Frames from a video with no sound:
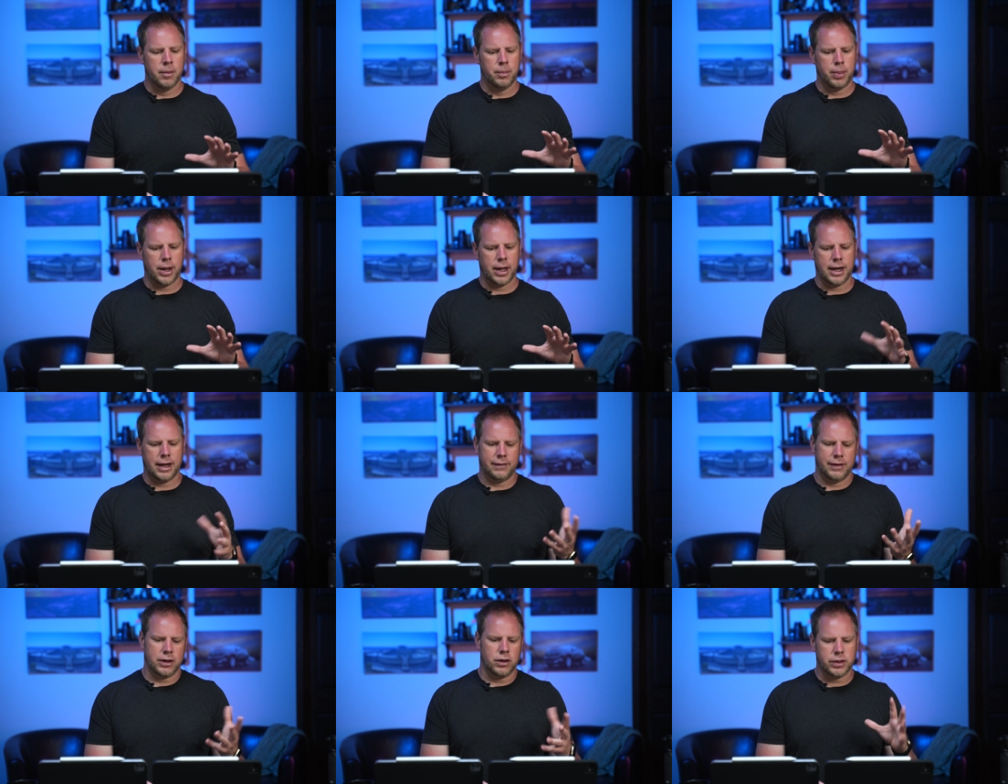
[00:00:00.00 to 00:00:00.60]

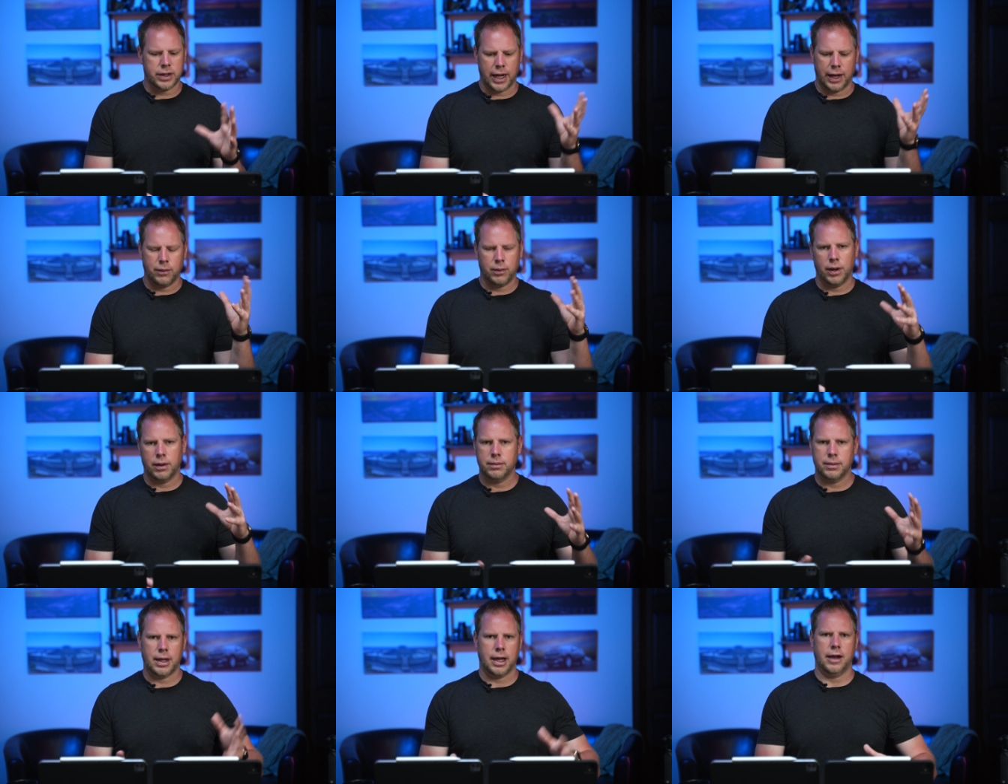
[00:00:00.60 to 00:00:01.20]
But I'm like, okay,
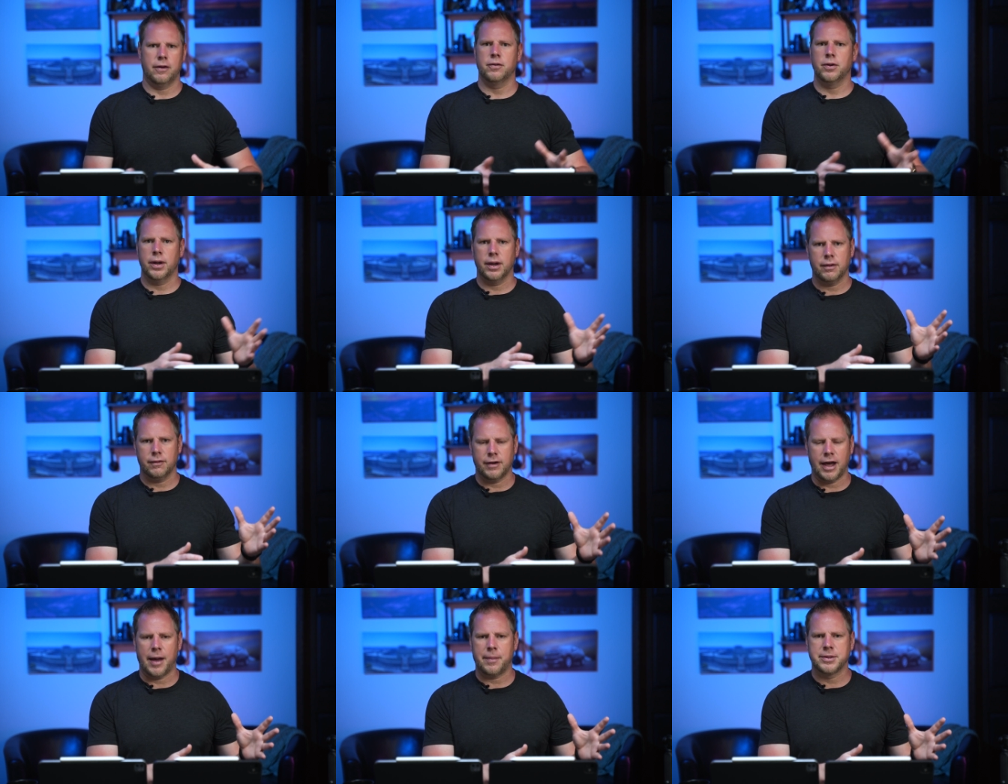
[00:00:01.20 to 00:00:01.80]
well, every
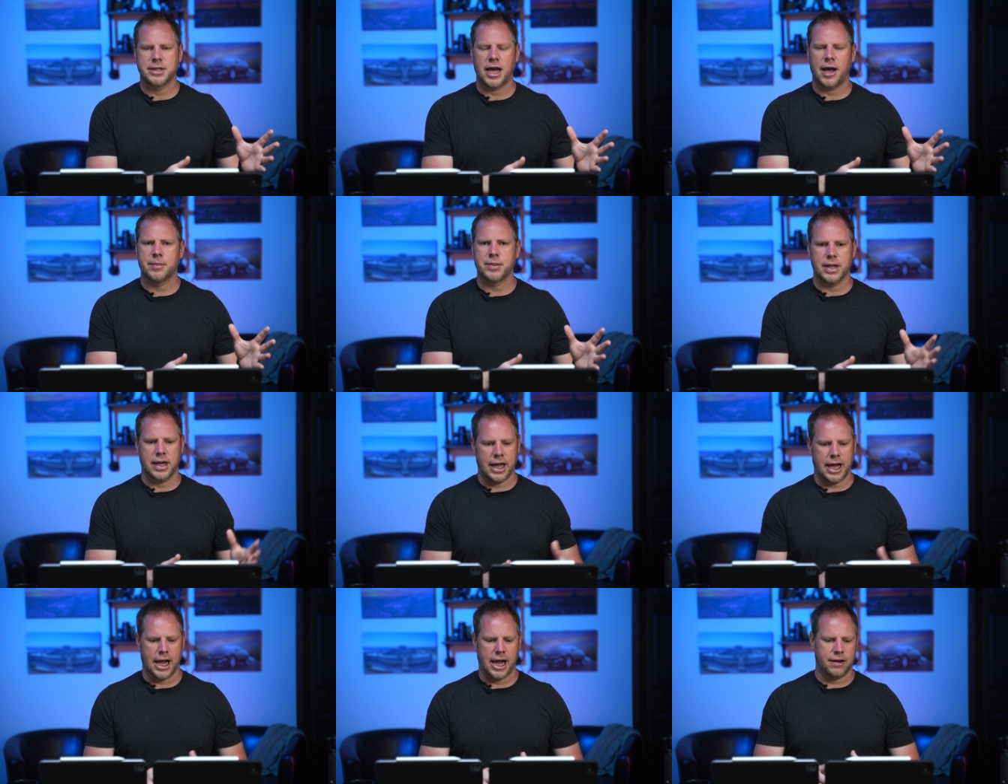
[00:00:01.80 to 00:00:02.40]
laptop
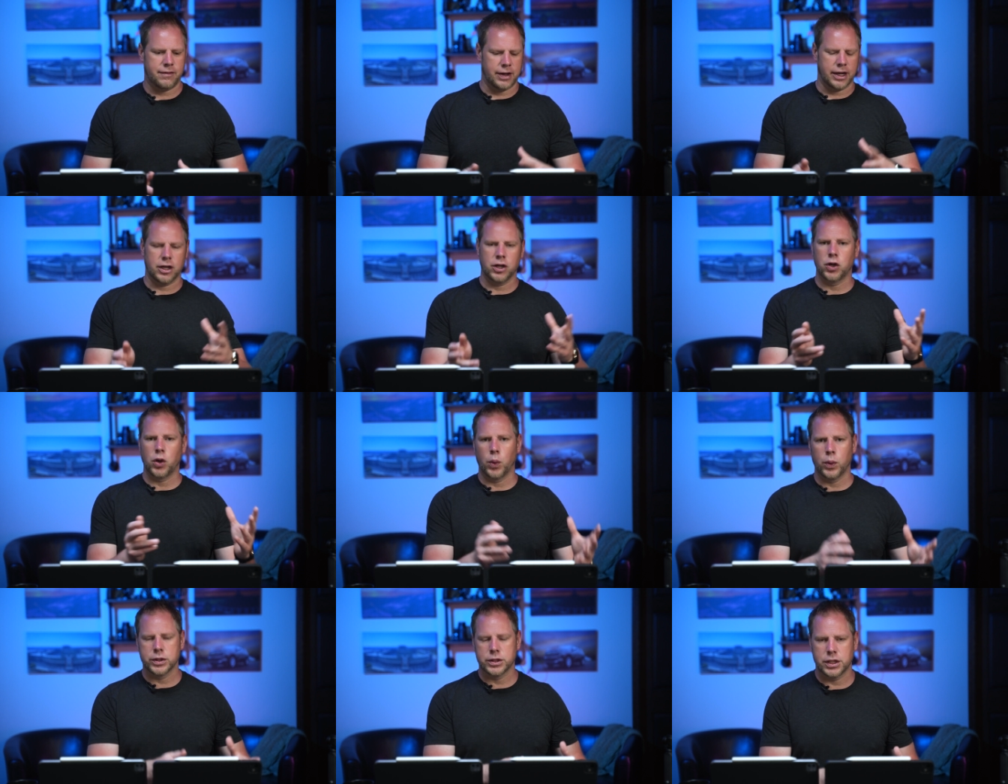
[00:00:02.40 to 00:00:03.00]
that I have, I can
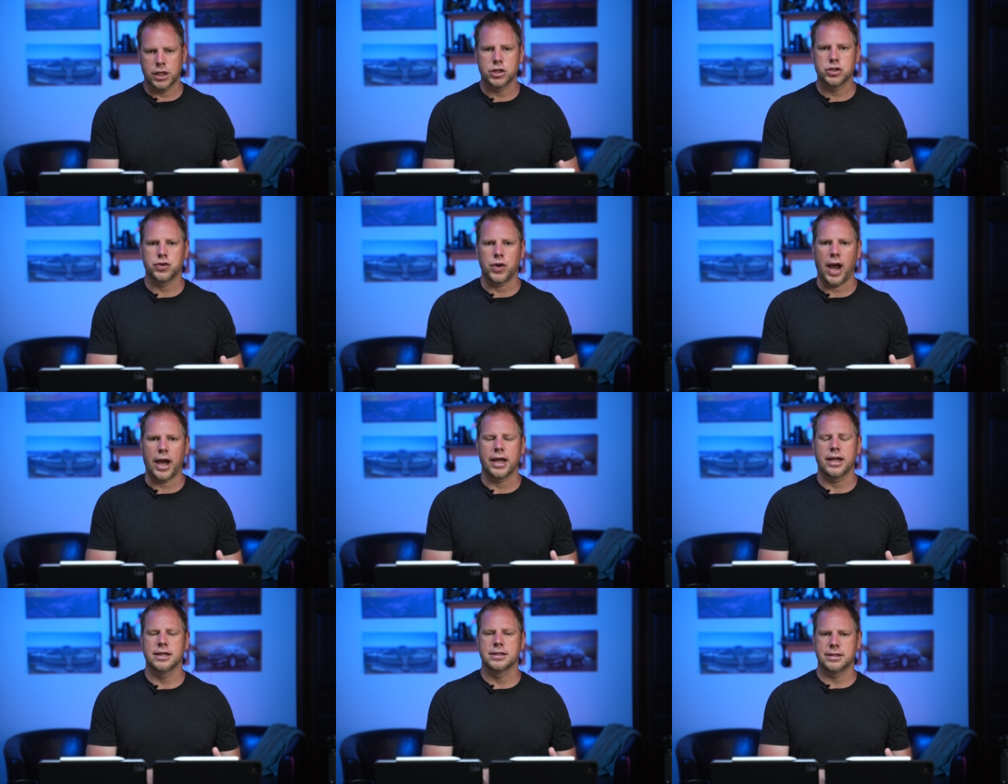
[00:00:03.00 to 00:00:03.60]
go into the
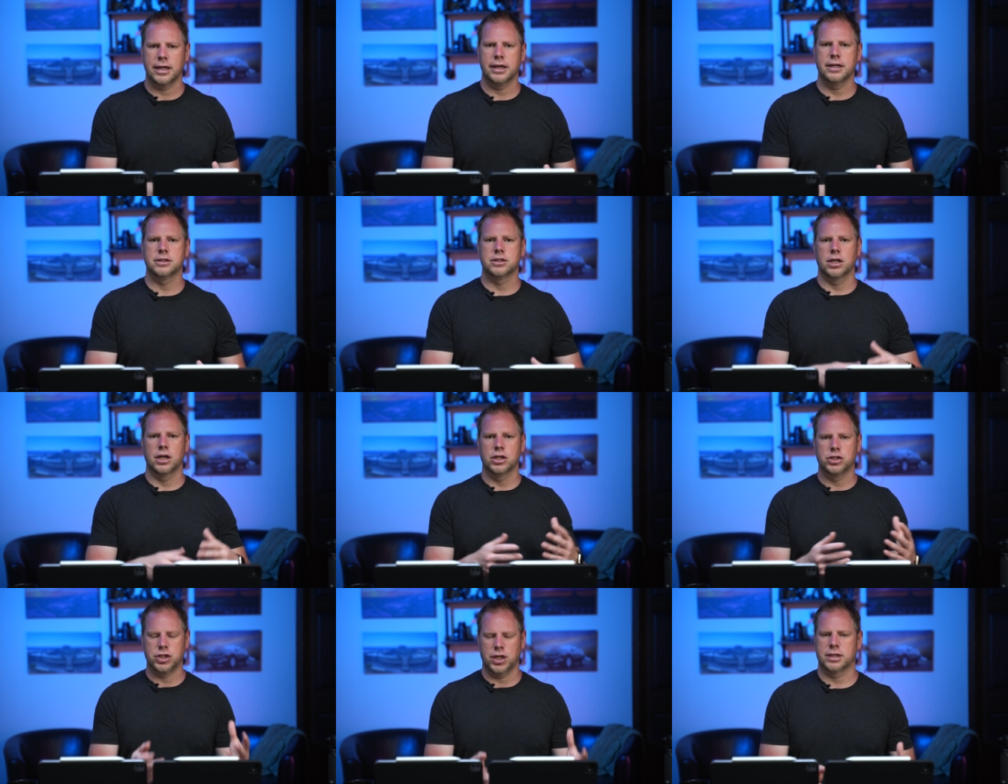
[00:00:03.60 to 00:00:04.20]
tracking settings
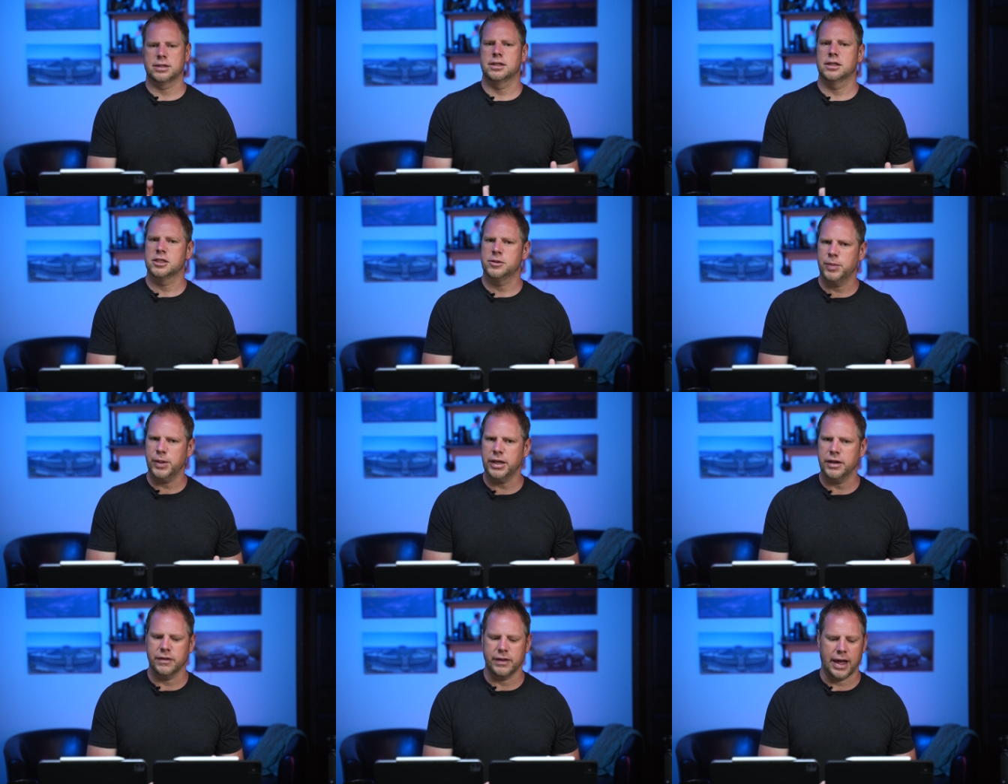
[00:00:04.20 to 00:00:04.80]
and adjust the
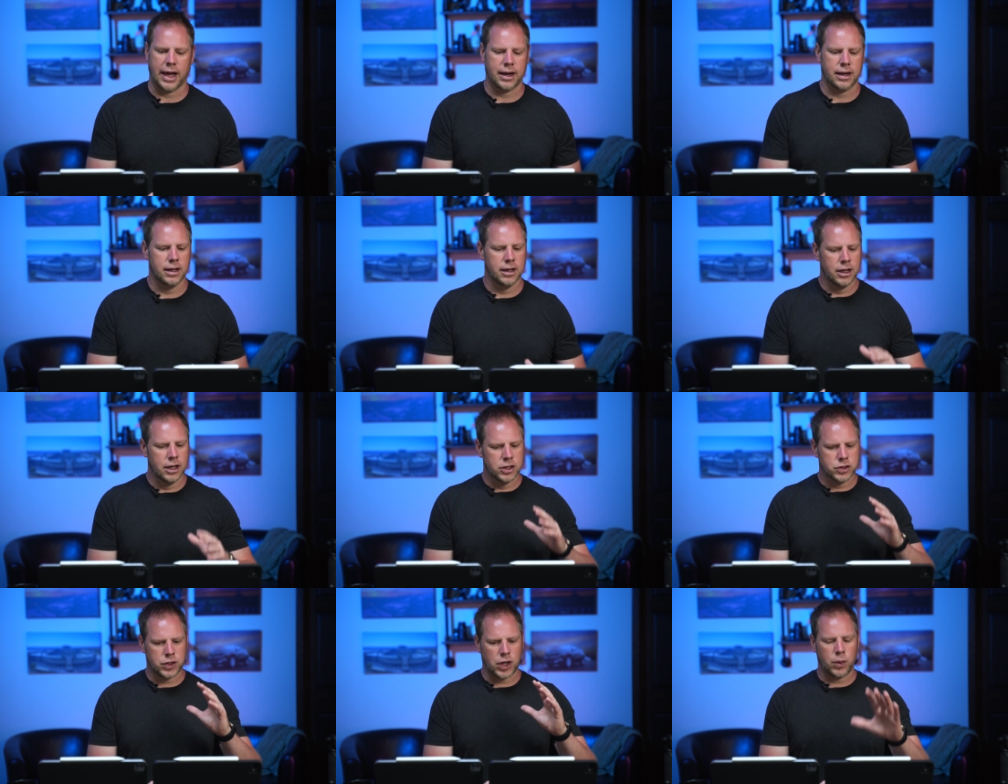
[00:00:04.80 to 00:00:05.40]
speed of that.
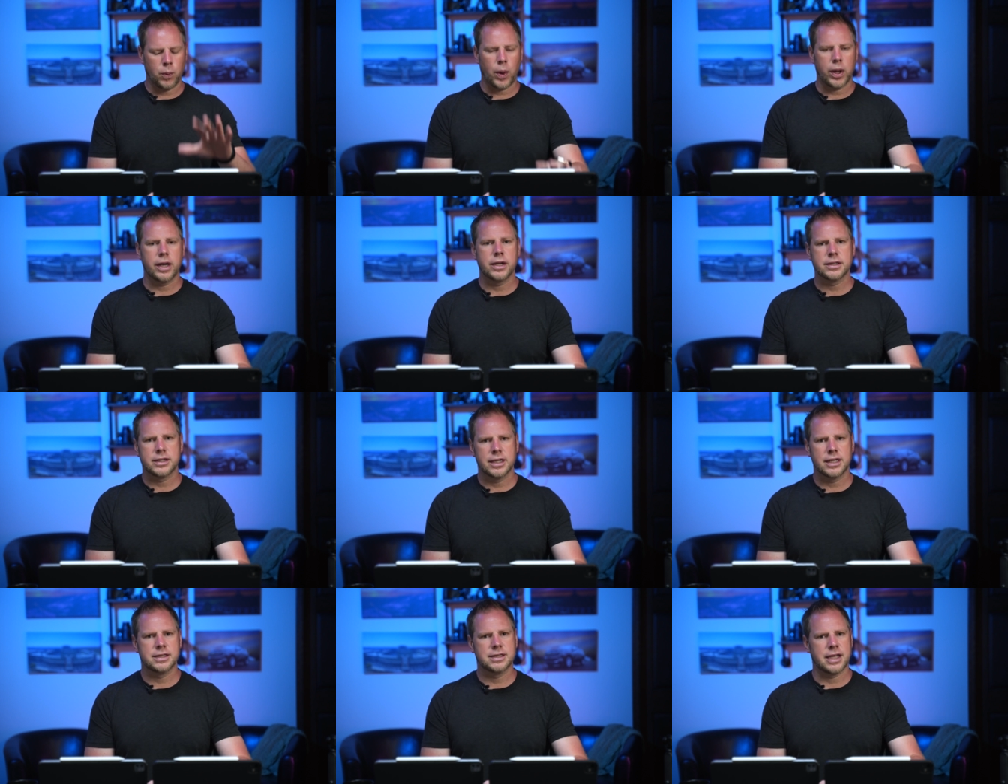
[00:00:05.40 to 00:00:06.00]
So I went
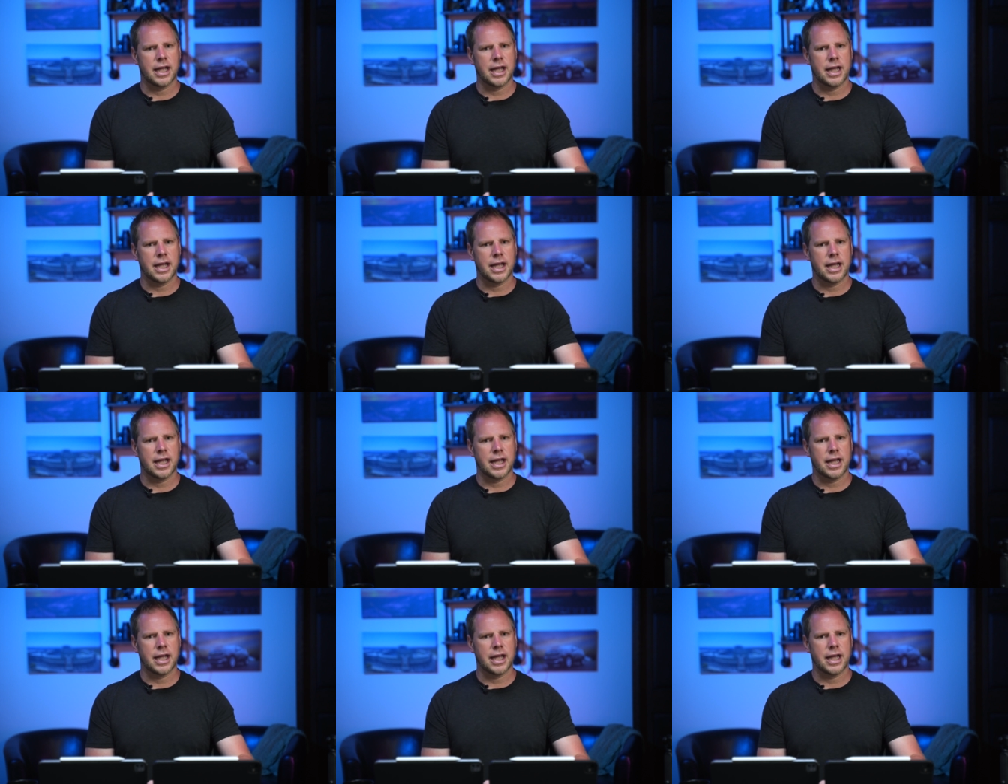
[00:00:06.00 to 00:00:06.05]
into the